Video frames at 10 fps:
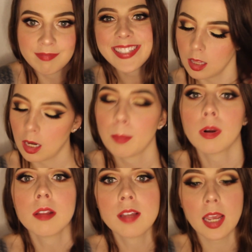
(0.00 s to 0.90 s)
And then I'm
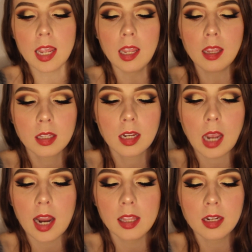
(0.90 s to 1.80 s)
going to take the
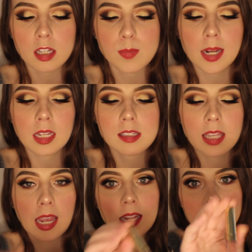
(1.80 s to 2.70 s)
Kylie Cosmetics
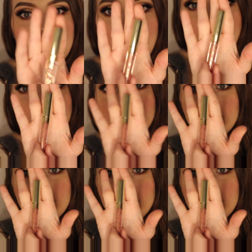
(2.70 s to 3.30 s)
Candy K,